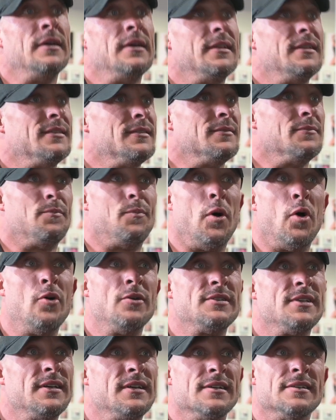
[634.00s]
And
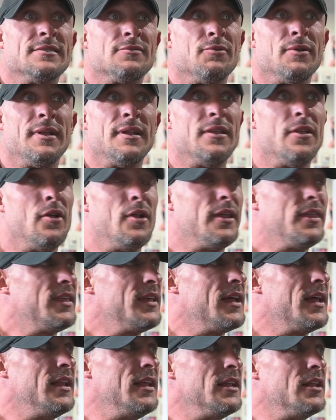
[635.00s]
posing is really the only
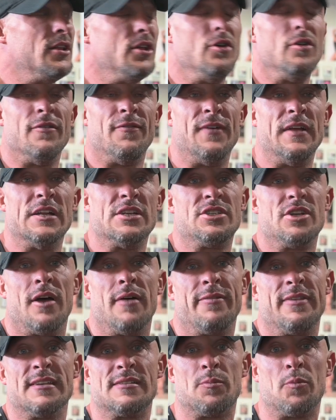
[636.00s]
thing I need to do to finish
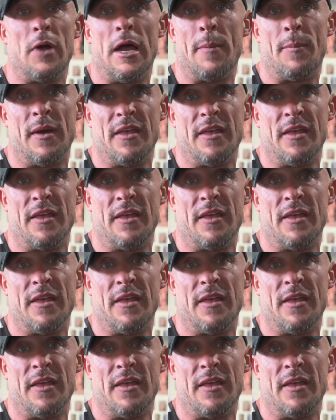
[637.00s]
off this prep.